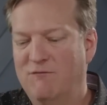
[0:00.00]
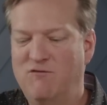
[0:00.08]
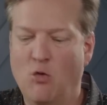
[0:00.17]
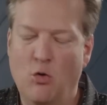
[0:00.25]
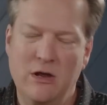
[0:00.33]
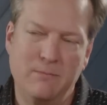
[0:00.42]

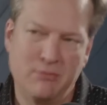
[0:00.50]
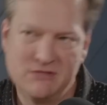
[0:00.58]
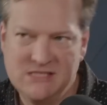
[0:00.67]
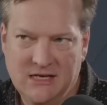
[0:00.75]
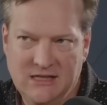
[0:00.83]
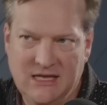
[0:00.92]

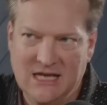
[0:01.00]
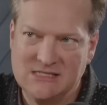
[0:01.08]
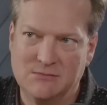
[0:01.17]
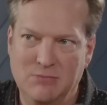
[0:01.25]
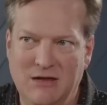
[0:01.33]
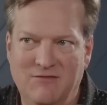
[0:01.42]
40% of the
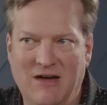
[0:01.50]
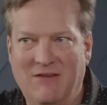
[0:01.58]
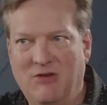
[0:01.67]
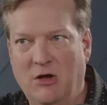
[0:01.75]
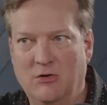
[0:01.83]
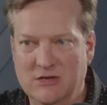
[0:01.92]
S&P
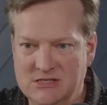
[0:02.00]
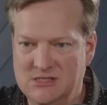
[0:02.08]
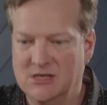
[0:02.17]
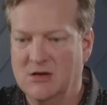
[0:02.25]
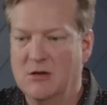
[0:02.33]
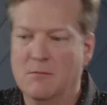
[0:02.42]

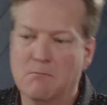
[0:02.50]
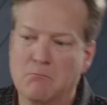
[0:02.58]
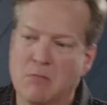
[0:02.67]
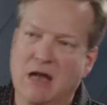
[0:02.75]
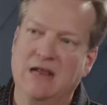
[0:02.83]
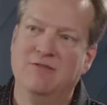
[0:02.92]
500's
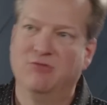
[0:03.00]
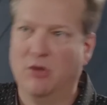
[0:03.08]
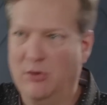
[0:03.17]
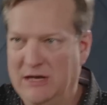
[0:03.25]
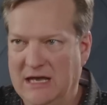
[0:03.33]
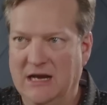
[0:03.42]
money
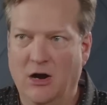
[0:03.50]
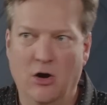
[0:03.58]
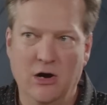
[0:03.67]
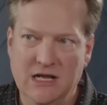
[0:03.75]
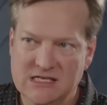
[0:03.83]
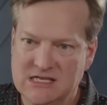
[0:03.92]
flowing in,
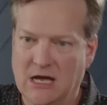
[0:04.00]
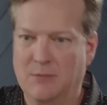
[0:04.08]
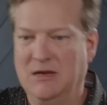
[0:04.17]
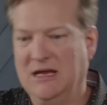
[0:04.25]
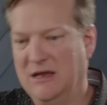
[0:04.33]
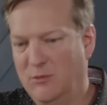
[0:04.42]
earnings
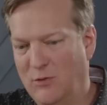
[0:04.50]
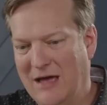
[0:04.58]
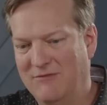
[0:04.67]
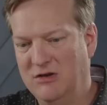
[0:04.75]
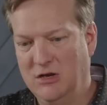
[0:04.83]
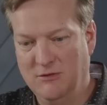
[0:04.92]
coming in,
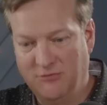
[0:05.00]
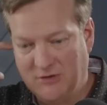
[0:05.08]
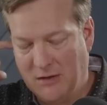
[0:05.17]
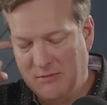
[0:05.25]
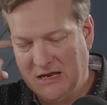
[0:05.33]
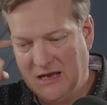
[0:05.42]
revenue
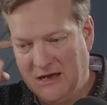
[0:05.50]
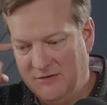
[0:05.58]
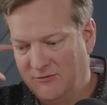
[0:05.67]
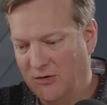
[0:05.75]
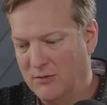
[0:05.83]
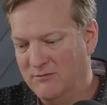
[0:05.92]
coming
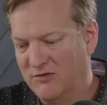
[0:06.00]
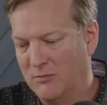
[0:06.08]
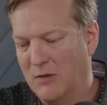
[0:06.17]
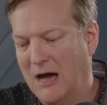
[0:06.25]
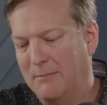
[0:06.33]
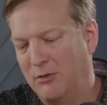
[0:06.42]
in from
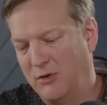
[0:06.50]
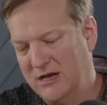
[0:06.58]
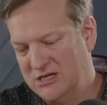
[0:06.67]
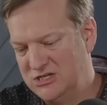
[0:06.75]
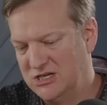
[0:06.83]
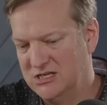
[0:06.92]
from
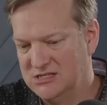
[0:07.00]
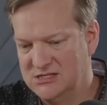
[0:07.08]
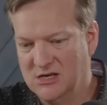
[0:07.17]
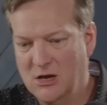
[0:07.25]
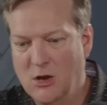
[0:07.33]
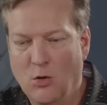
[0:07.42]

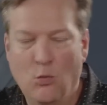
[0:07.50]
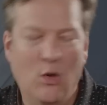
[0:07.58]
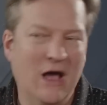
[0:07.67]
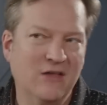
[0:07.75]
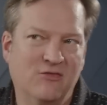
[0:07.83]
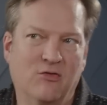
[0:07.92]
operations
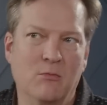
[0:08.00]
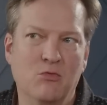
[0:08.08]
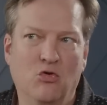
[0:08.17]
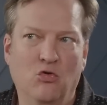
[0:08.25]
was from